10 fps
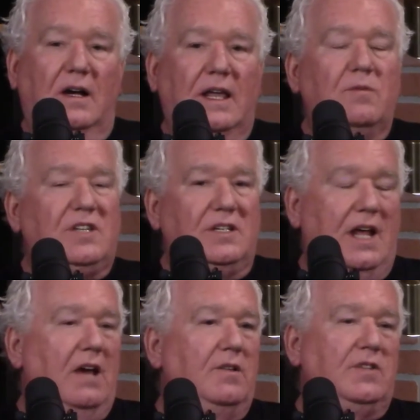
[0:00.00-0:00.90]
he was in
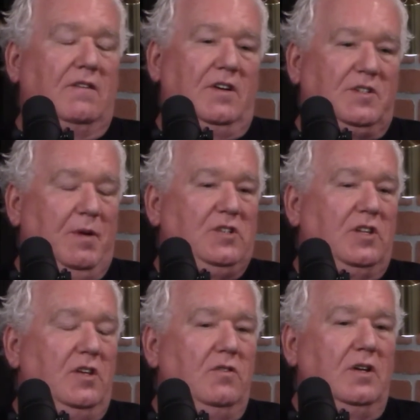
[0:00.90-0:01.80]
town. He was giving a speech at
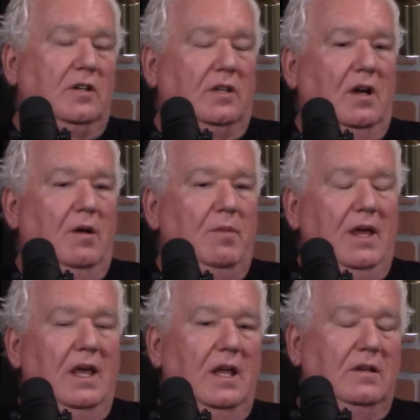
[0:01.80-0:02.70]
the Union Club,
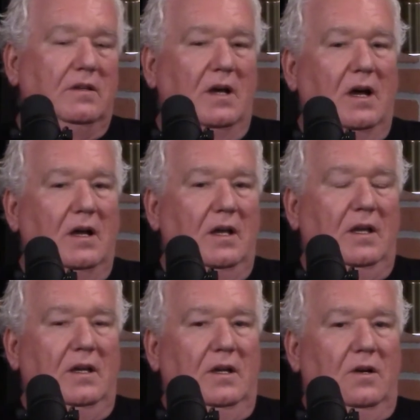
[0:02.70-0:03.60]
and
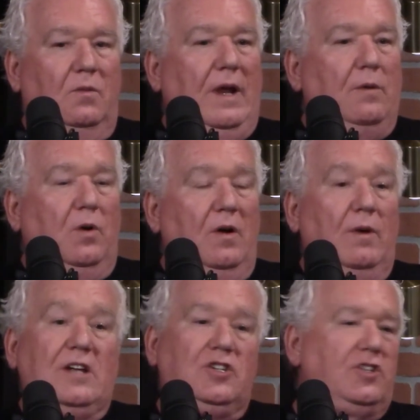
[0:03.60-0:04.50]

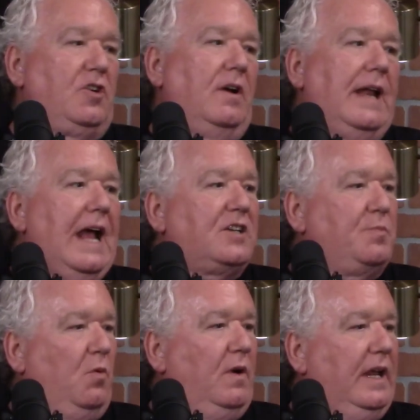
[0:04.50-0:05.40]
we had just started
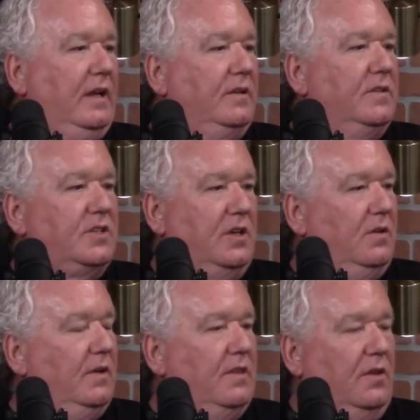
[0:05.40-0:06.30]
exporting,
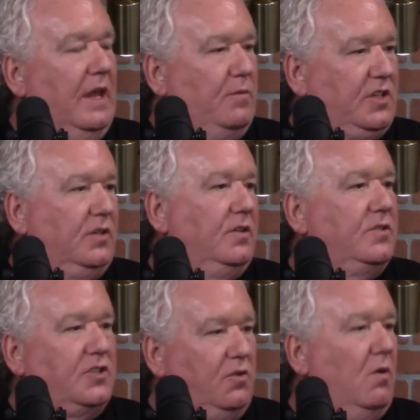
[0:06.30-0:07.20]
so he thought that was a good
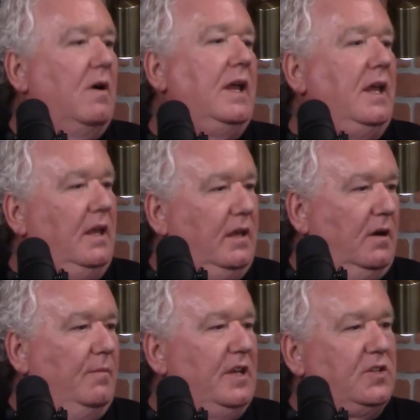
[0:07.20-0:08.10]
story.
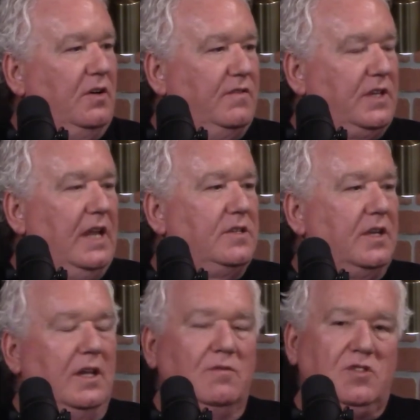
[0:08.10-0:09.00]
Made sort of sense.
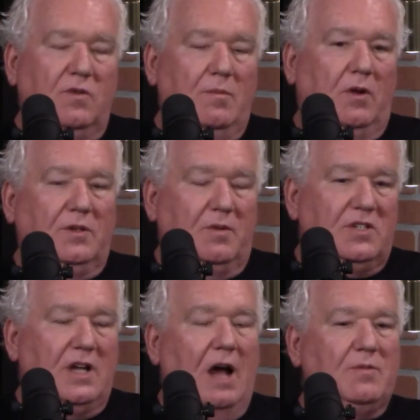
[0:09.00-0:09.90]
And he was doing multiple
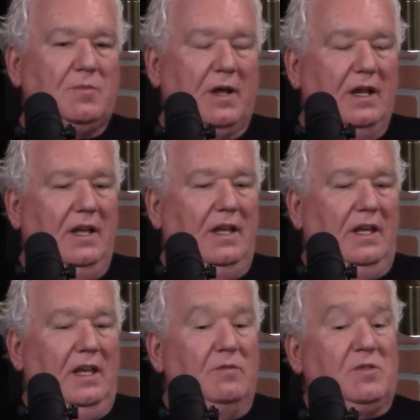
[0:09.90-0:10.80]
stops, but
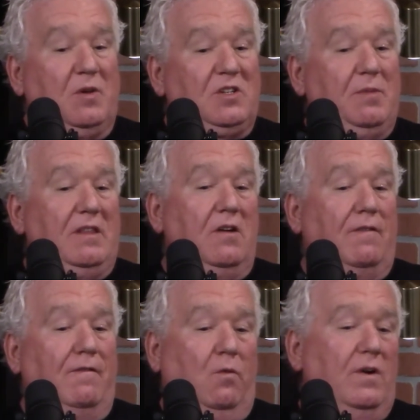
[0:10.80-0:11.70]
he was supposed to be there
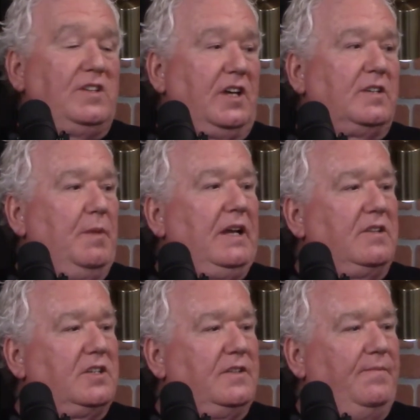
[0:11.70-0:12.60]
for 4 to 6
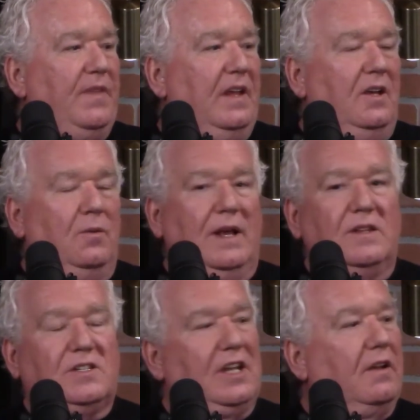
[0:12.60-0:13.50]
minutes. We had
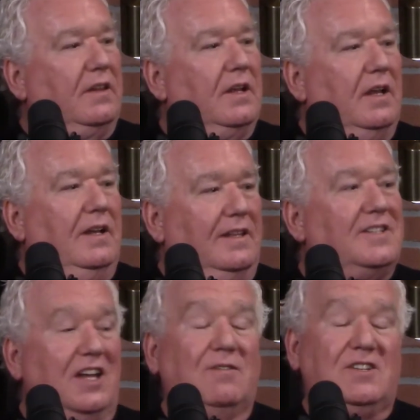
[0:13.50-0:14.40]
the Secret